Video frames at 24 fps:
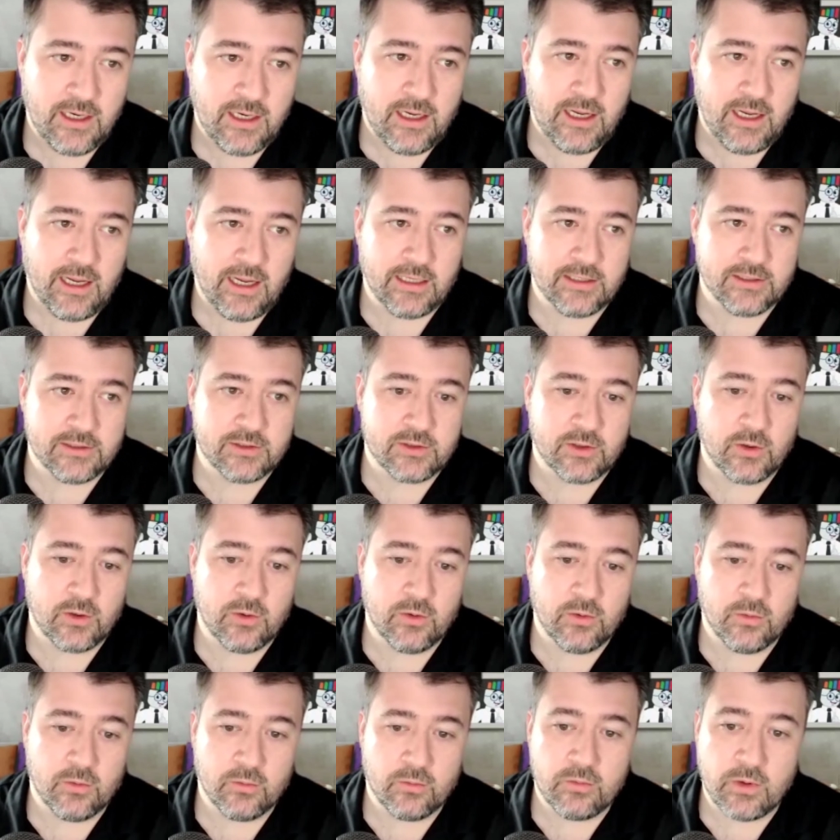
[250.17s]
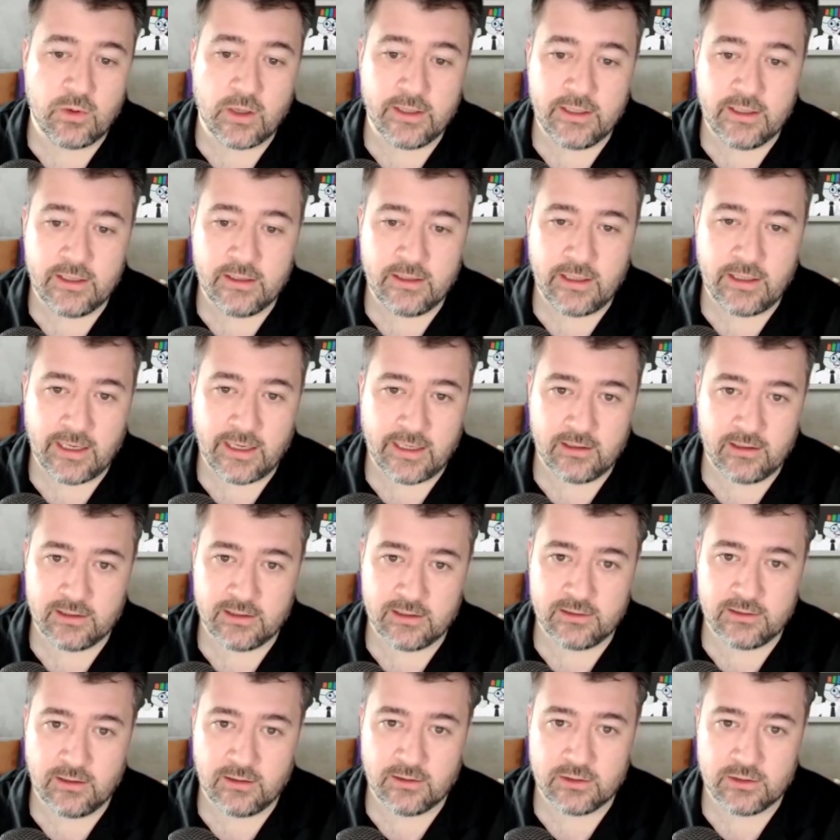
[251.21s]
And so running
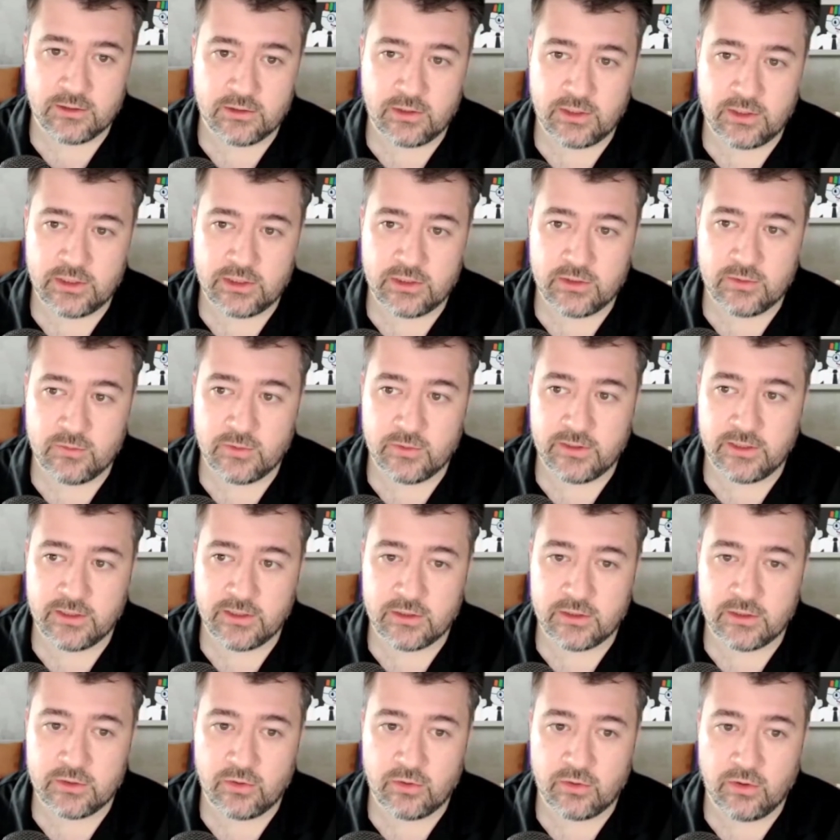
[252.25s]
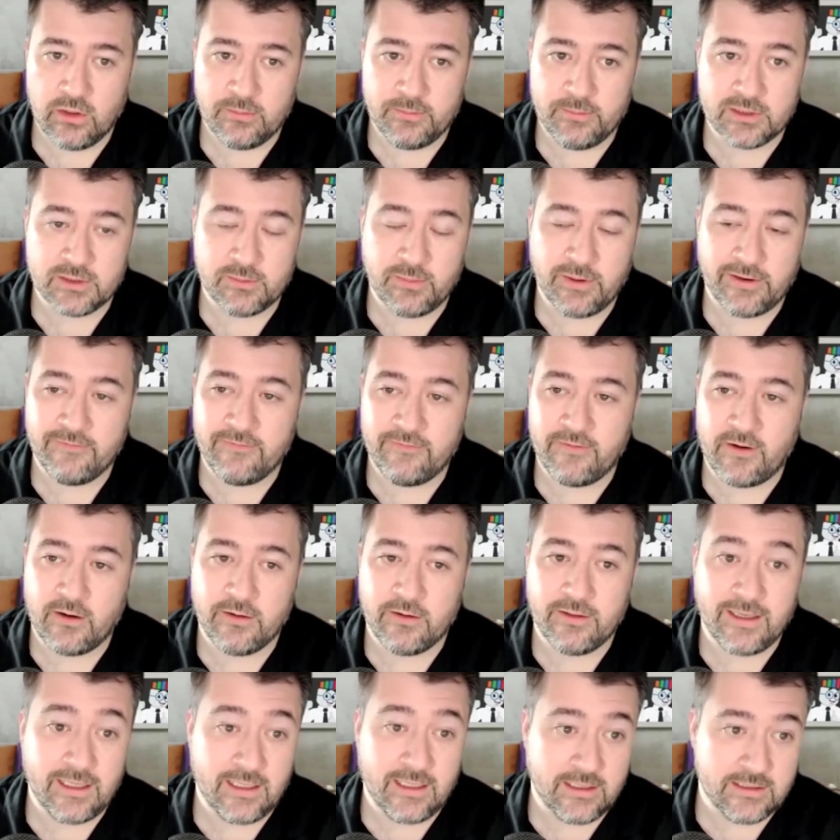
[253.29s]
Analyze Logon Duration within ControlUp is by far
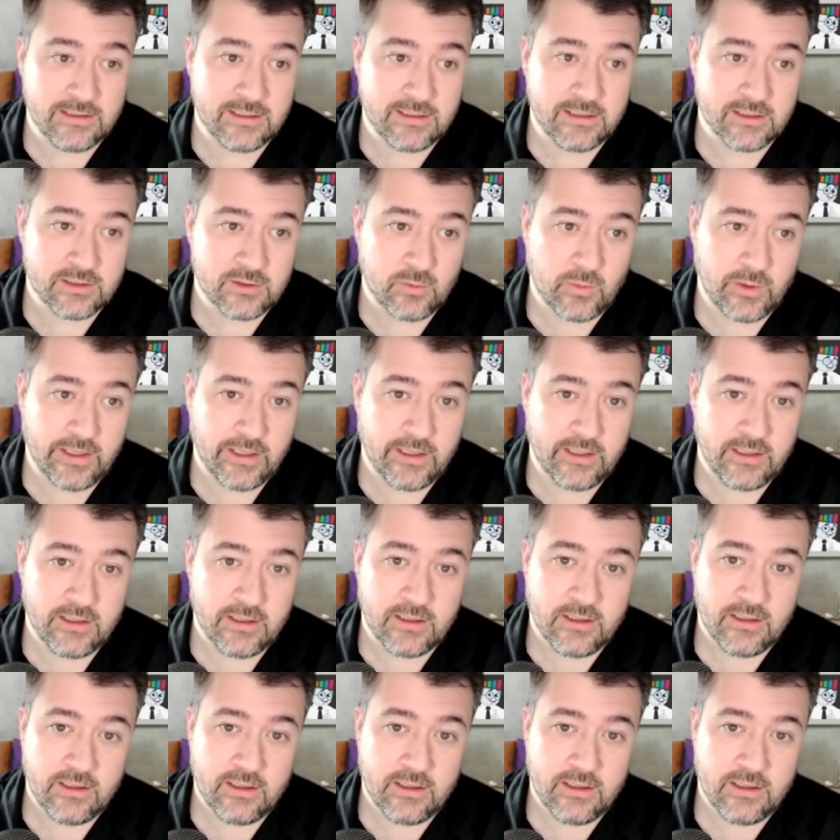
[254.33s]
the easiest way